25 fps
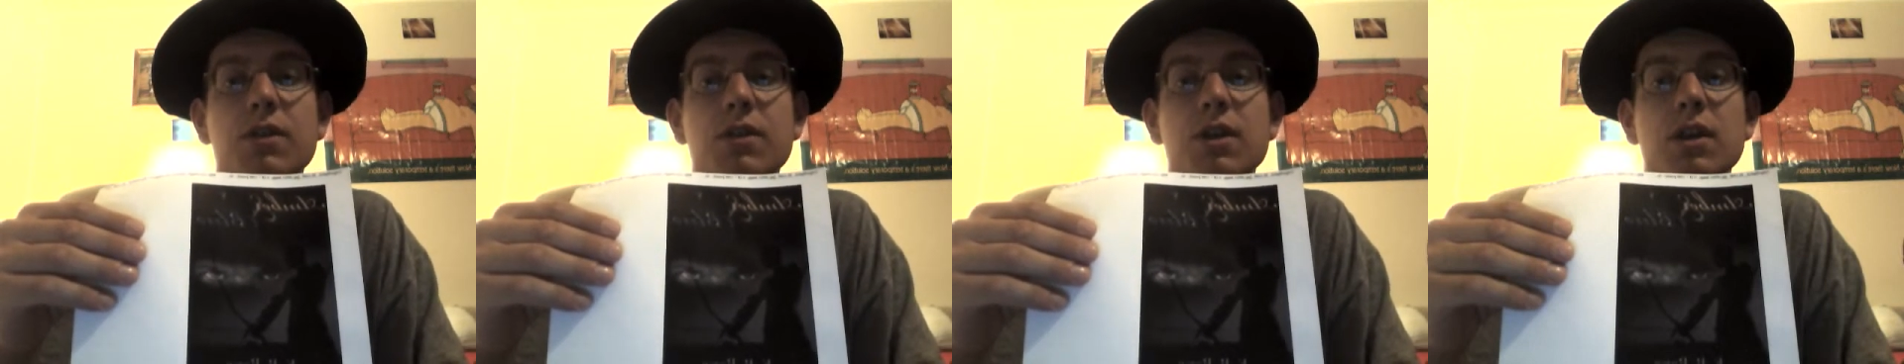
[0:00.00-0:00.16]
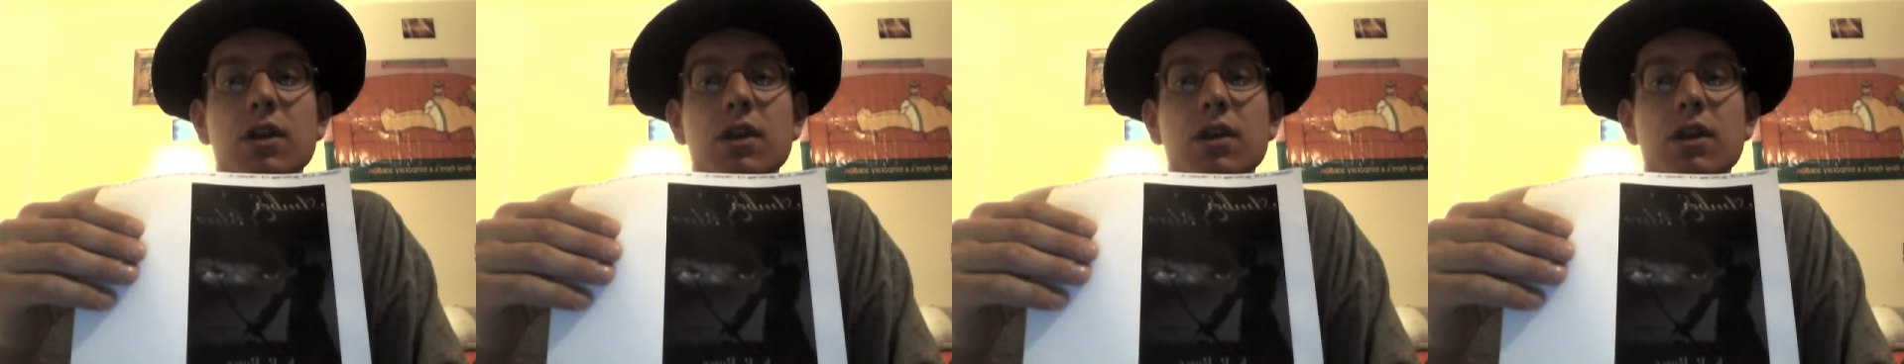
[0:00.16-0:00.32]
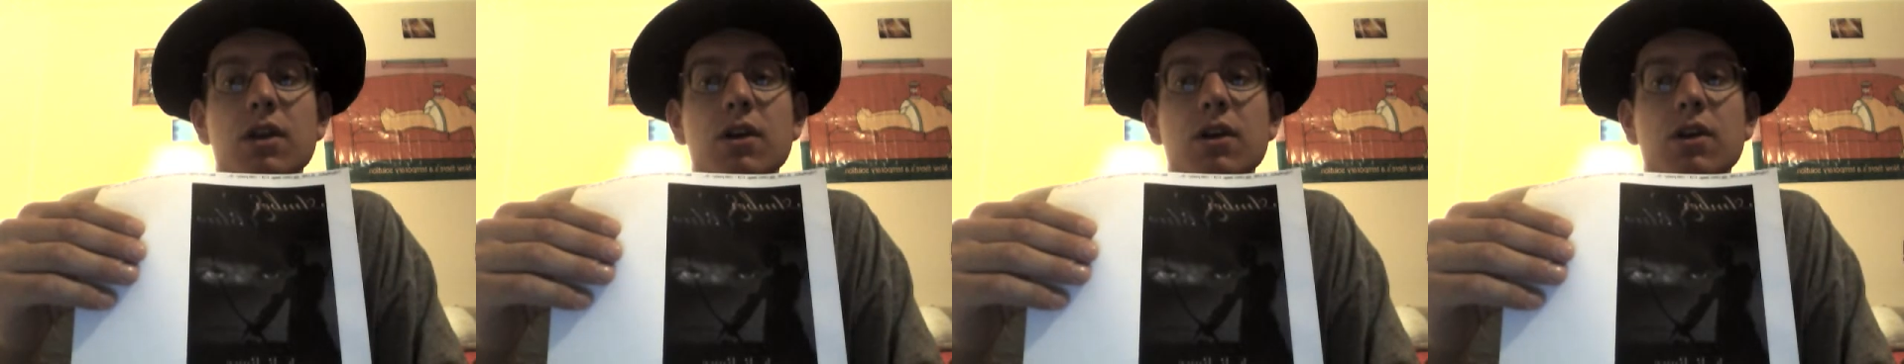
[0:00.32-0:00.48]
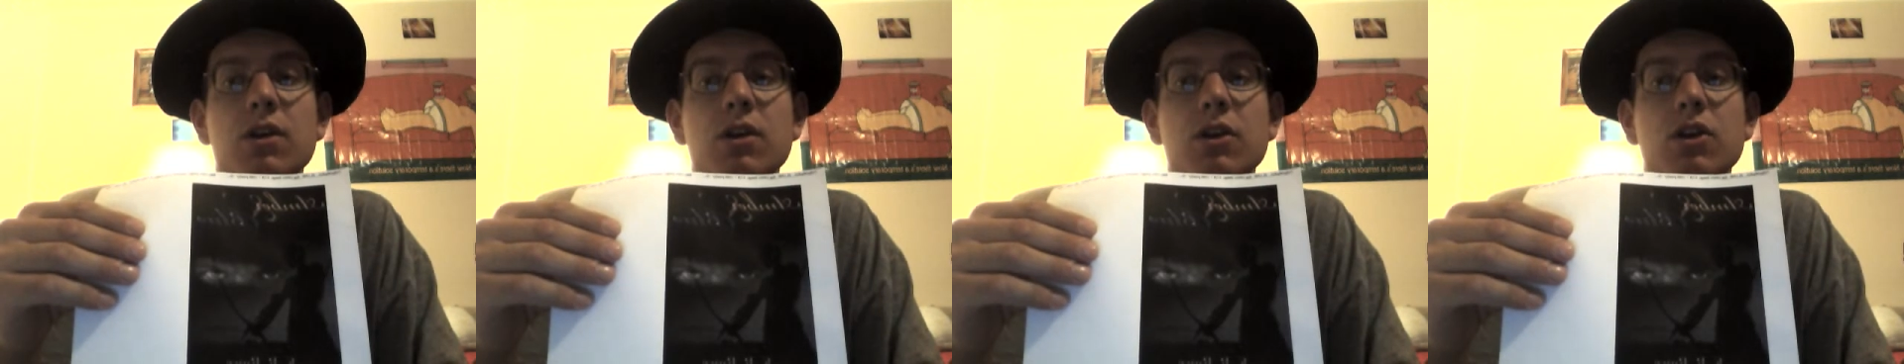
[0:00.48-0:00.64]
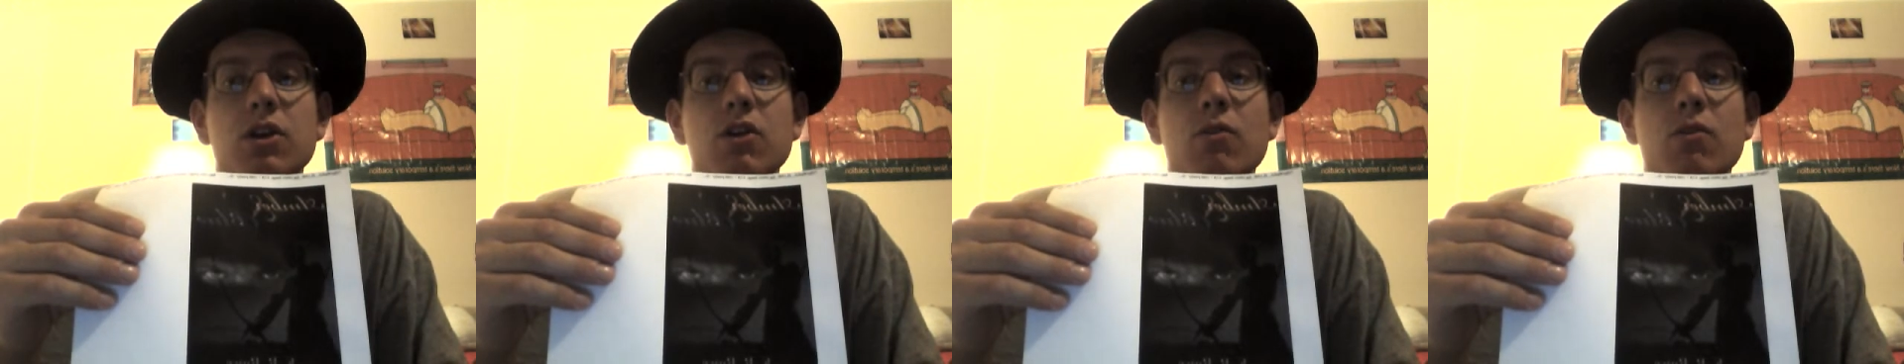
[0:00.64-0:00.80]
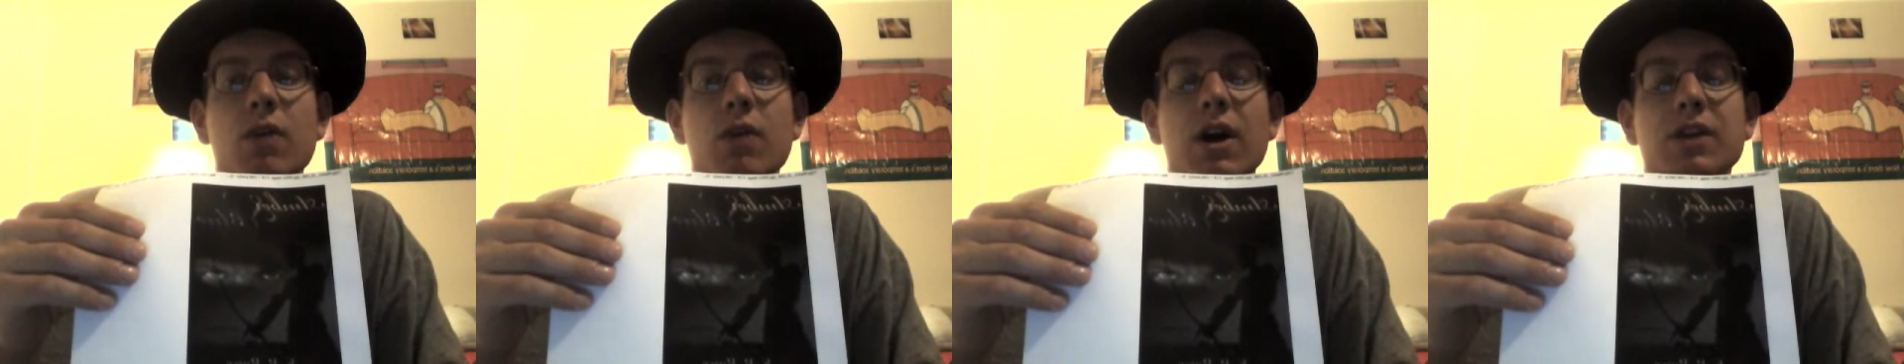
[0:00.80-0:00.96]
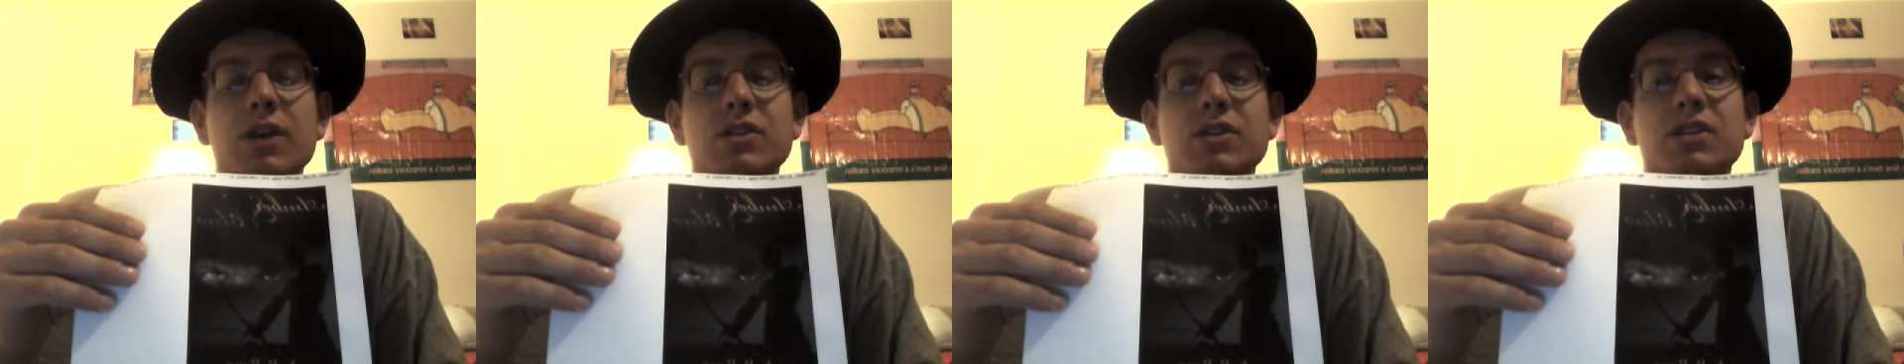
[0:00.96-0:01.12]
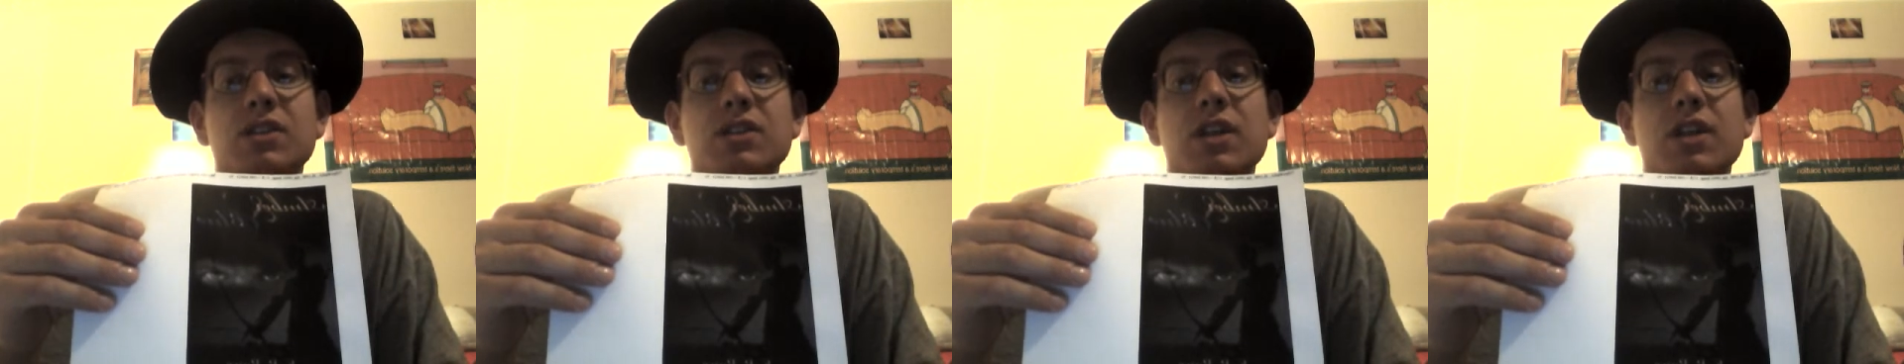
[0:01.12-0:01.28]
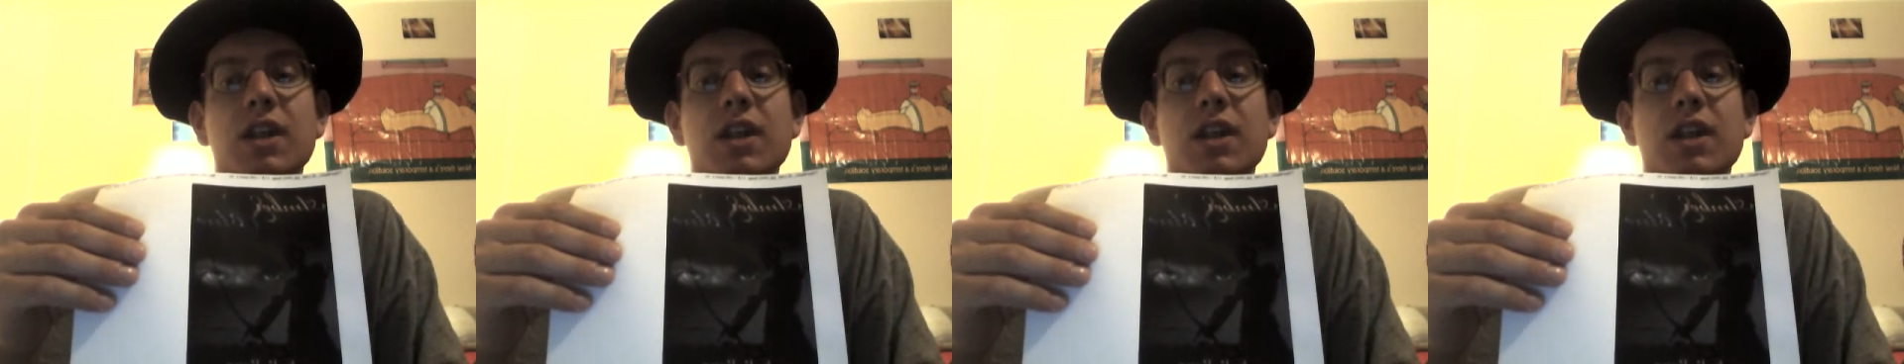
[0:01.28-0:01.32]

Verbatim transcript: the U.S.